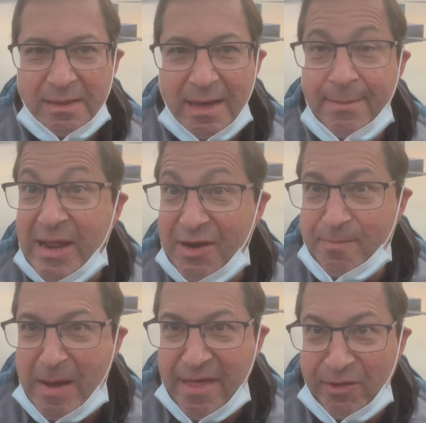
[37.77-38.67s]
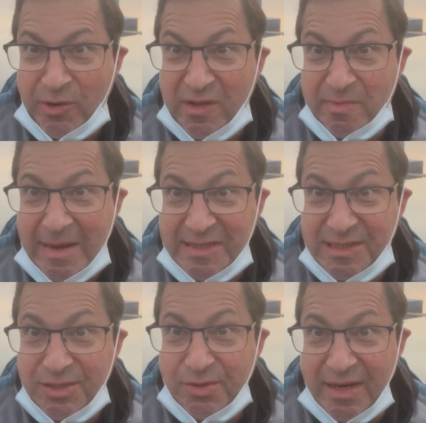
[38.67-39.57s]
not as bothered as my
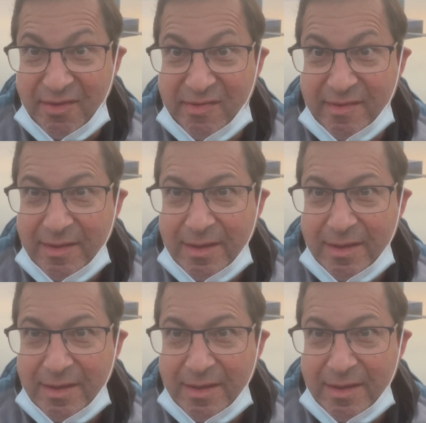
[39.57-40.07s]
students